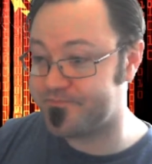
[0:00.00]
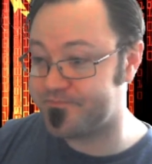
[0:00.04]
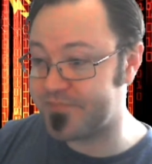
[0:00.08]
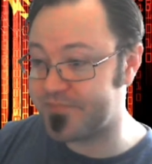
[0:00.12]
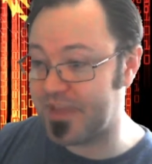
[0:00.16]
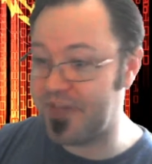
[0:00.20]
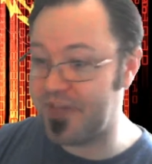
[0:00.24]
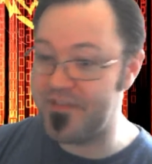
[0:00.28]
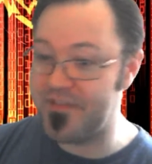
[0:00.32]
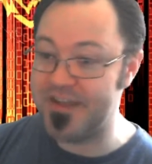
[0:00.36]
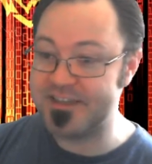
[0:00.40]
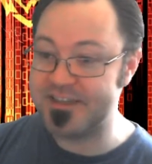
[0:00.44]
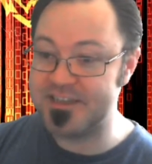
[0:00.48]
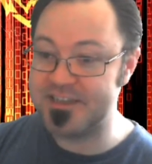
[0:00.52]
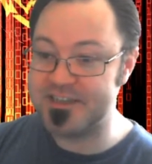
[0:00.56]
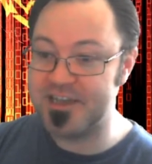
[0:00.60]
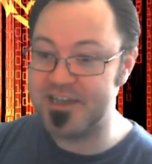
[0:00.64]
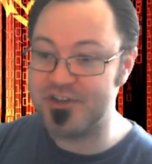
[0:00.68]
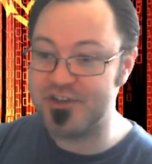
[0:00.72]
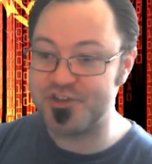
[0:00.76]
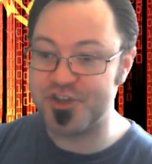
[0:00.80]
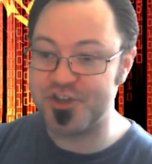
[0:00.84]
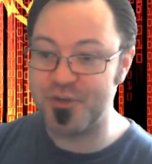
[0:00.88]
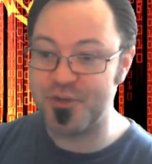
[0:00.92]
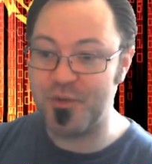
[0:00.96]
and that's
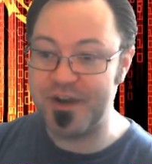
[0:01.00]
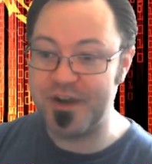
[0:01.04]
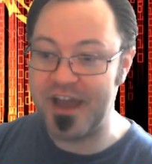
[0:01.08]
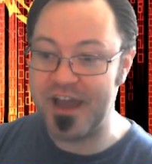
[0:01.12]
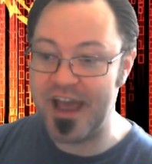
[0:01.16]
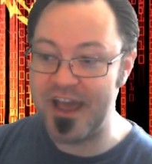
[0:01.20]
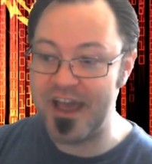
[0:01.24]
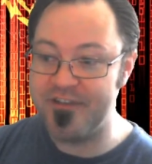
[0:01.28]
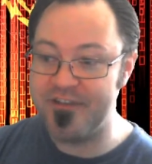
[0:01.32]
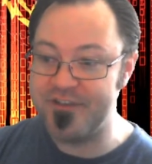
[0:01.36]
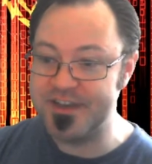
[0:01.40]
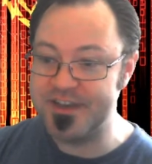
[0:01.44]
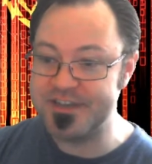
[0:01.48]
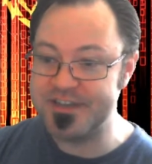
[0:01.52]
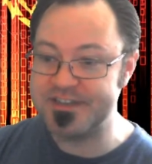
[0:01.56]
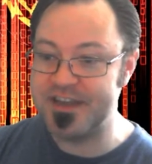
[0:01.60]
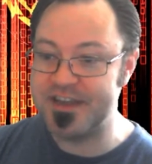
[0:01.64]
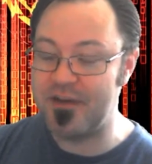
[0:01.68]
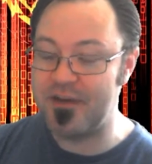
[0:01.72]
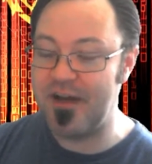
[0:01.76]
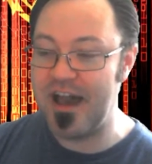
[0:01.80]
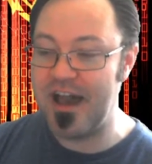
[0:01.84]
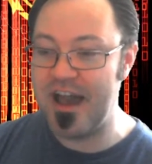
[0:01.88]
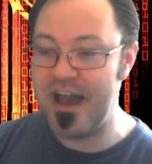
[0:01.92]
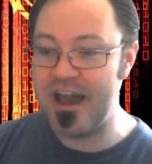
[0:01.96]
essentially what Hive is. Now,
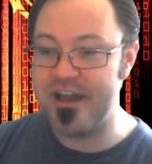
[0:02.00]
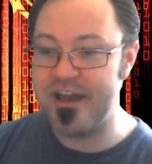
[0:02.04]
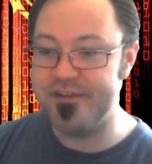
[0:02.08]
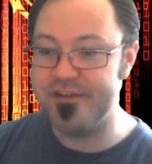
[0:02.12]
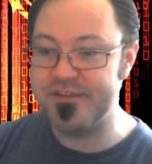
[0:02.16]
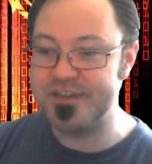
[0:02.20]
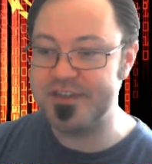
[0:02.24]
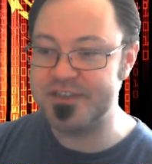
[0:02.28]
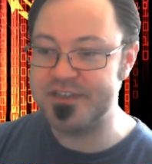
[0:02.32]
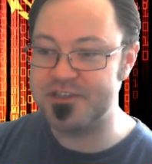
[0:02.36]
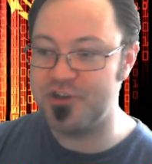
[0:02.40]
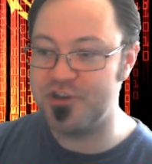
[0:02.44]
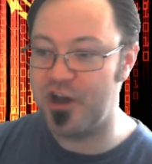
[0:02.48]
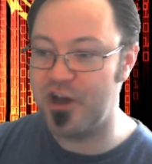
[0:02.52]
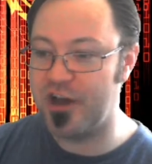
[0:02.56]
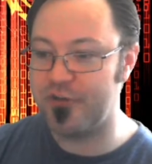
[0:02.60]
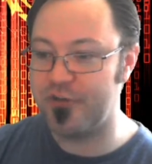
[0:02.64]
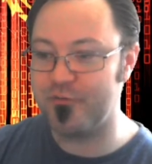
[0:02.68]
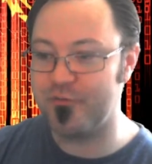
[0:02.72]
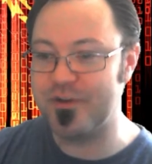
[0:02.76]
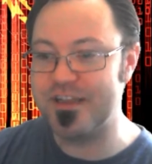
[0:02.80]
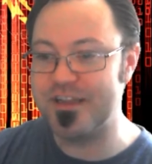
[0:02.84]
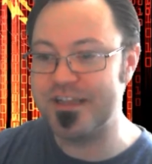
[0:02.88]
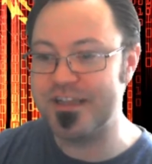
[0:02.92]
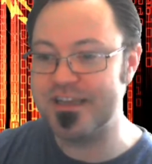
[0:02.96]
Hive is not
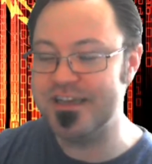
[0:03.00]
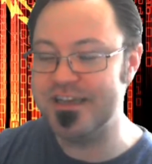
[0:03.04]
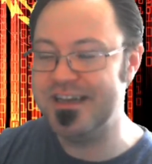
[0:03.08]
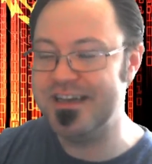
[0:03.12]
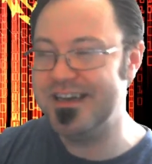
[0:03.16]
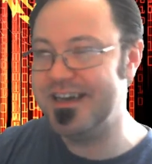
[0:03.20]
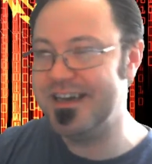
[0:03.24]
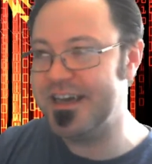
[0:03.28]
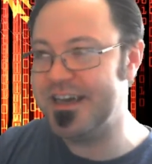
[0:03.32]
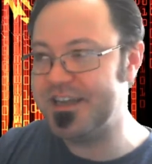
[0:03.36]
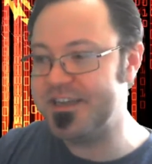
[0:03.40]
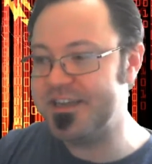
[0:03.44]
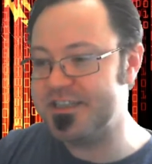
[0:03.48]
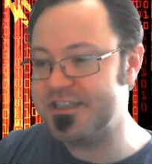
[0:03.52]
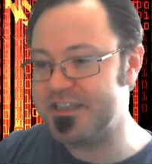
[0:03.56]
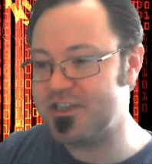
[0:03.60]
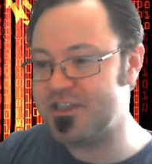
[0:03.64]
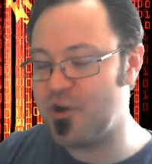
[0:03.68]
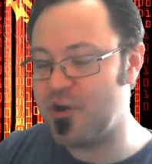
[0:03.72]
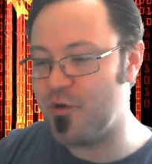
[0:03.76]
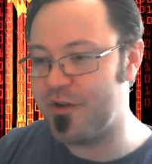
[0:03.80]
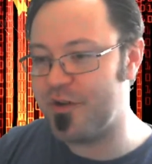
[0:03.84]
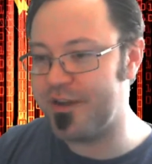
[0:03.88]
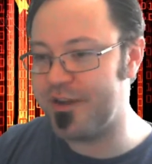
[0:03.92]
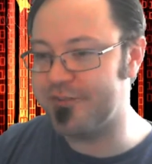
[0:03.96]
really, it is a
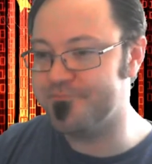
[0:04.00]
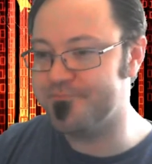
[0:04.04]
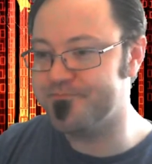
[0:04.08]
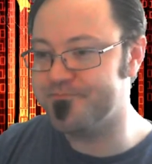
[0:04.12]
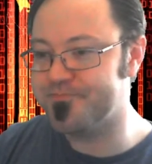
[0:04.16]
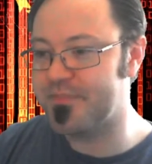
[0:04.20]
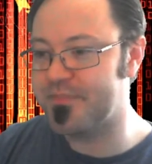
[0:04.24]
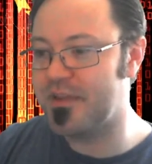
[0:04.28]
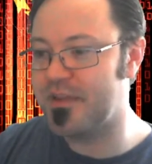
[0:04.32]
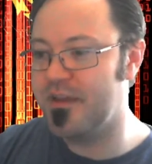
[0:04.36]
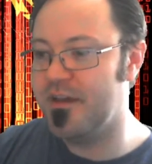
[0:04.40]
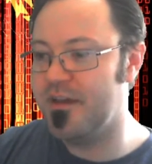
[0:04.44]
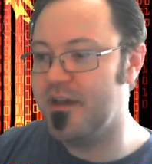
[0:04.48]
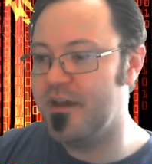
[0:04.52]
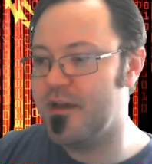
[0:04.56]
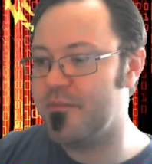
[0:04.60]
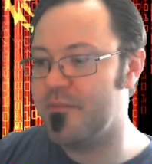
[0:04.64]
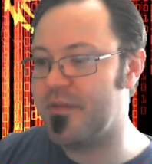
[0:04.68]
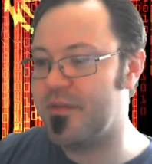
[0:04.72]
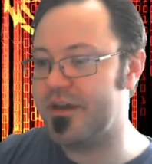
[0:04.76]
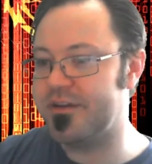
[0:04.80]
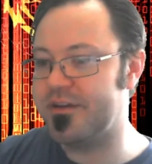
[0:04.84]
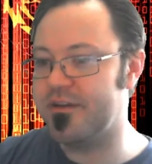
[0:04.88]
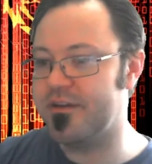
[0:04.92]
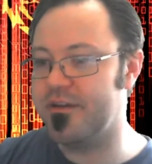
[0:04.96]
token,
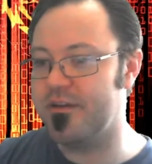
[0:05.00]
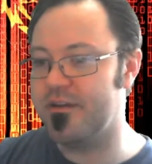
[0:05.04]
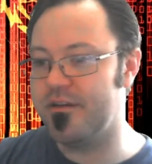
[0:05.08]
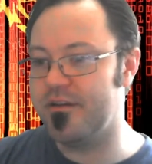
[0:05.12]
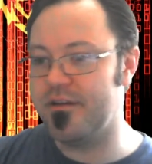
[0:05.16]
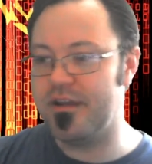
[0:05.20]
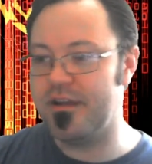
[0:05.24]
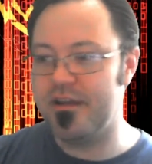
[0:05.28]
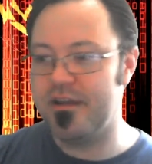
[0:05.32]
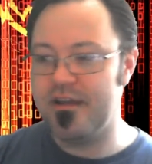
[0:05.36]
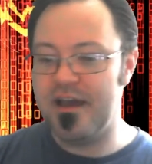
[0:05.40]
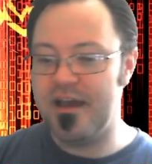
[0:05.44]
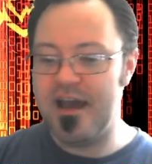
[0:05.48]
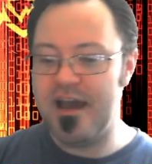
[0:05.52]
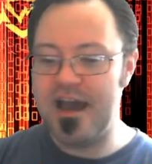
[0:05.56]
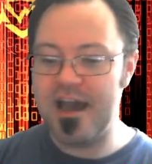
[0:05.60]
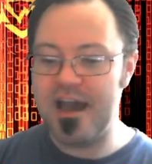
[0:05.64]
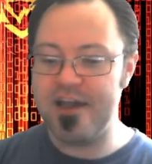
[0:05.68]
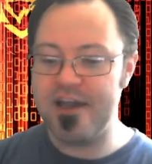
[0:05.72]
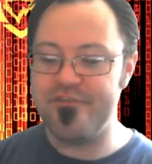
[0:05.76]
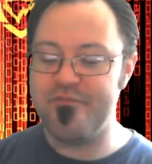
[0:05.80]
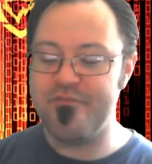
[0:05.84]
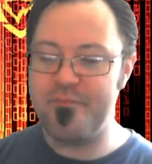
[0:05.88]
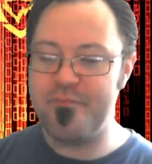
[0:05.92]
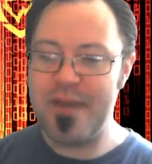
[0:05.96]
but
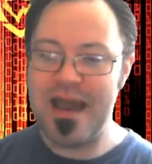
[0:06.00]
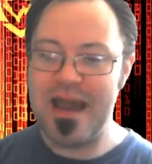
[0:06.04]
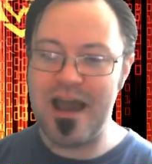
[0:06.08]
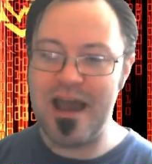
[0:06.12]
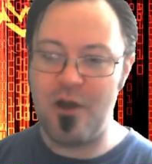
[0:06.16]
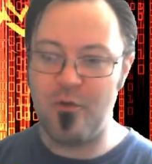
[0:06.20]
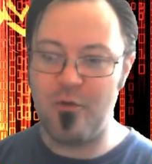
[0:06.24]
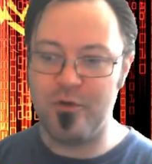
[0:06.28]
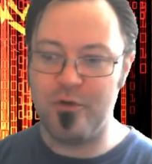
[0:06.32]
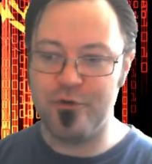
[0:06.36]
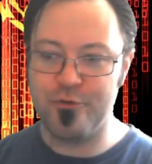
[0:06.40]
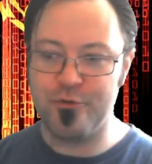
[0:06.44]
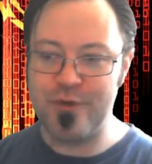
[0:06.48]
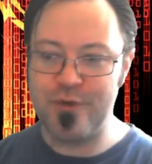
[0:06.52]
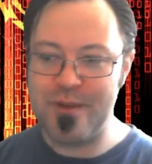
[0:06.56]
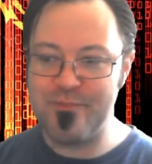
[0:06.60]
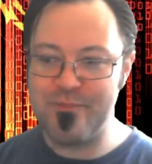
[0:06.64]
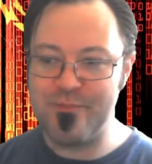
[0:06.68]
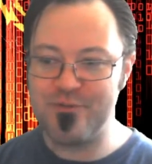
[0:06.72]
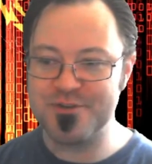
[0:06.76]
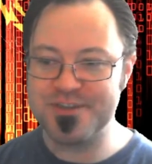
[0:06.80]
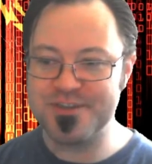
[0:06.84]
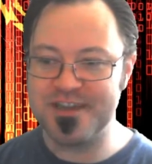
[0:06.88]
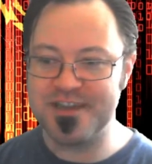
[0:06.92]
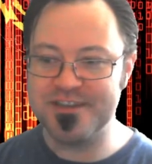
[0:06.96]
Hive power
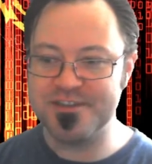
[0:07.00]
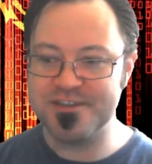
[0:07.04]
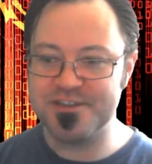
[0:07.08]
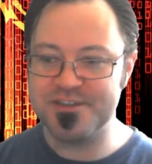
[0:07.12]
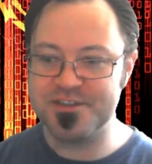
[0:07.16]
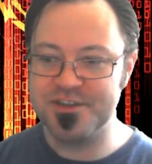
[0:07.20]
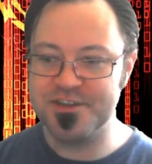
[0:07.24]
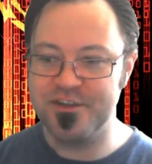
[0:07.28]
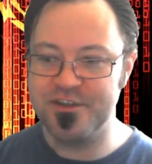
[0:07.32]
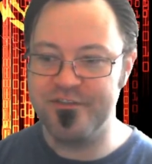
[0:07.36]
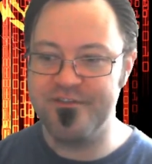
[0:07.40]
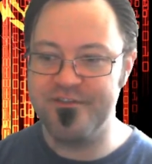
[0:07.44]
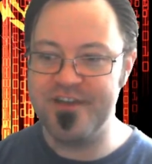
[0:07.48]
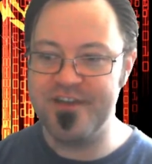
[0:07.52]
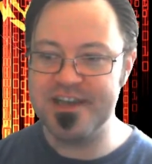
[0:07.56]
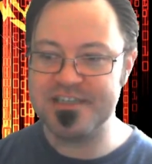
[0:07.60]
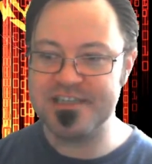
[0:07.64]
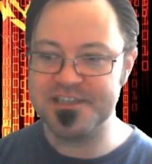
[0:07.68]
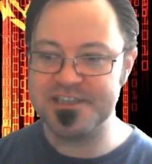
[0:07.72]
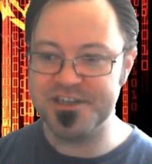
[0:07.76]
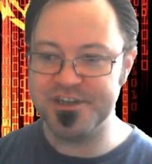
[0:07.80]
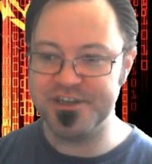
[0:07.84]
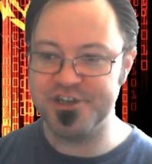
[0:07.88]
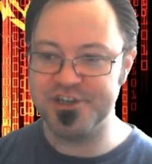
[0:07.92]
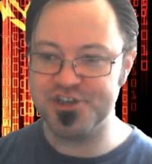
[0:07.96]
represents
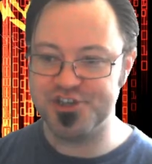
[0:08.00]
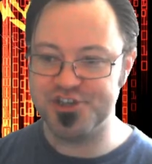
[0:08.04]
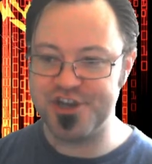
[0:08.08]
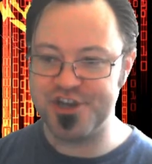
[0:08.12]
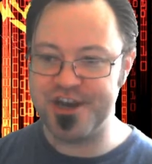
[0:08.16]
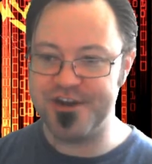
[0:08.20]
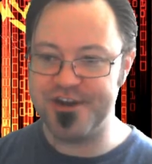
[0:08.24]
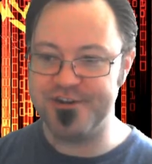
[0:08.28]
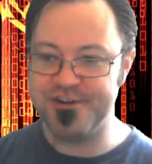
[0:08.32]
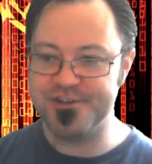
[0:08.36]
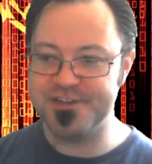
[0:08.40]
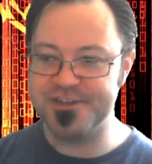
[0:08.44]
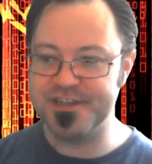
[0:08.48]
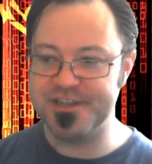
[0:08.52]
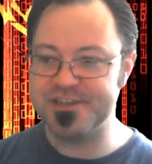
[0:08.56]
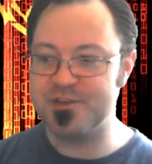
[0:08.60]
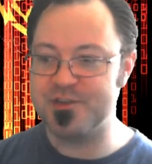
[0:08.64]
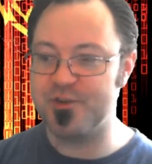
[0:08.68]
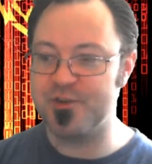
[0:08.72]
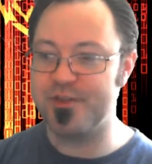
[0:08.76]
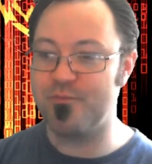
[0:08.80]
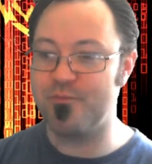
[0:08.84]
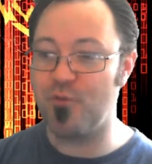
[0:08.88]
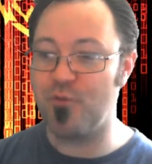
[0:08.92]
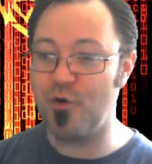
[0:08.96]
vesting shares. And so
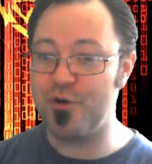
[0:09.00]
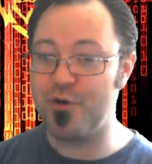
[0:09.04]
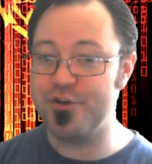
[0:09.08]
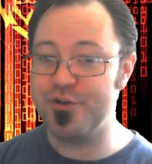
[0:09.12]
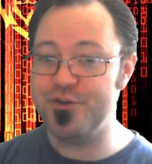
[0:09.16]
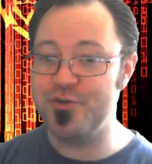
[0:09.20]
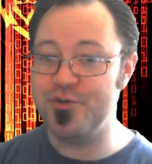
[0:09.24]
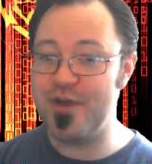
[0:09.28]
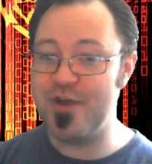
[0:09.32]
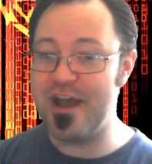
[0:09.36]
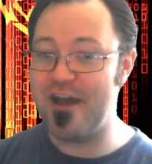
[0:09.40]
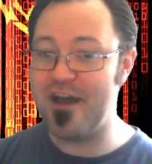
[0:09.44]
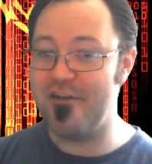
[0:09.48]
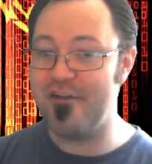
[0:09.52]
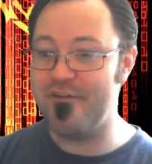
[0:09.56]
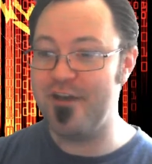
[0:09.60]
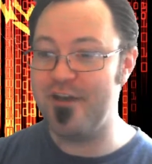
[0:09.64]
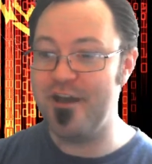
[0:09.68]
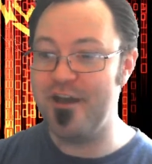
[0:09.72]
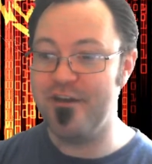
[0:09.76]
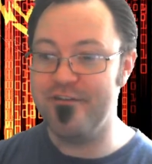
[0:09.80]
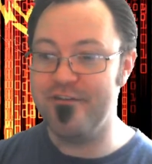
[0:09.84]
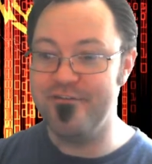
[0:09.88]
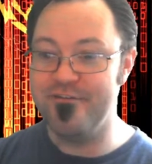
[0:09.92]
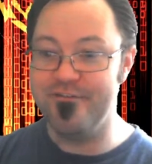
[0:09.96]
the more you have
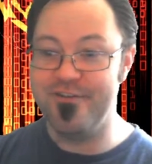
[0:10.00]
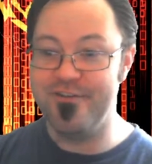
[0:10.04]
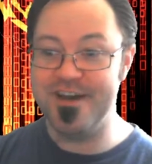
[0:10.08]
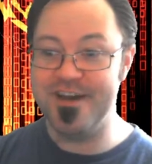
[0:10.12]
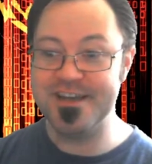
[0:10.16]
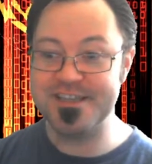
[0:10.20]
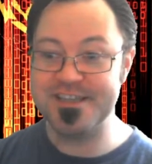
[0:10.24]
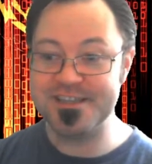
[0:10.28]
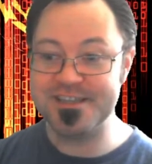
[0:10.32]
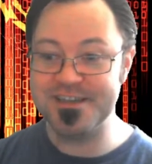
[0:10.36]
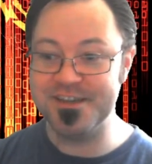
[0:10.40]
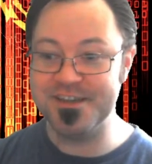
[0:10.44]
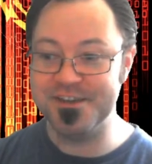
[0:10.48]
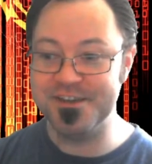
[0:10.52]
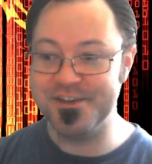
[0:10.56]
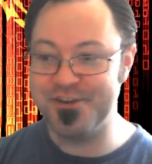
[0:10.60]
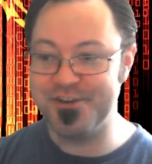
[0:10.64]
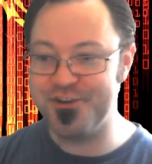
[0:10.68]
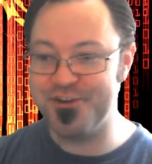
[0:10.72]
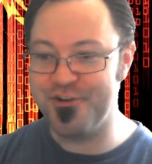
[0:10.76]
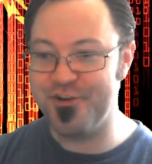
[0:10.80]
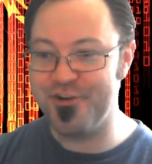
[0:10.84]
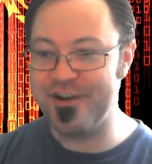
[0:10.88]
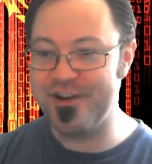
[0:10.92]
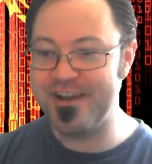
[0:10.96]
vested in
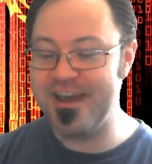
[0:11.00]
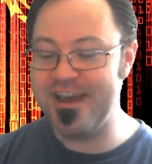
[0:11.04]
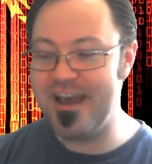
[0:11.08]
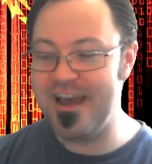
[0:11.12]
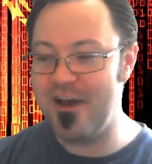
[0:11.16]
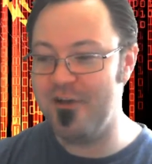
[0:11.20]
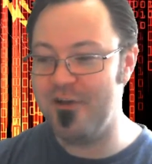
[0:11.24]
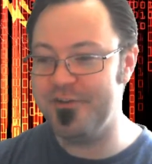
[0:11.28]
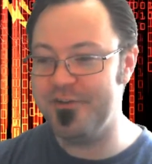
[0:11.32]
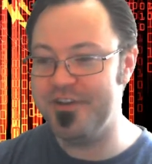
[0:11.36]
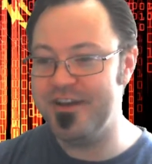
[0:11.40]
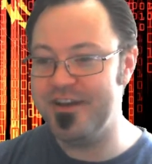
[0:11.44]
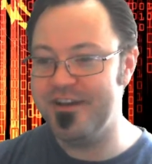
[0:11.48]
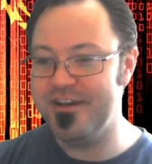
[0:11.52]
your account,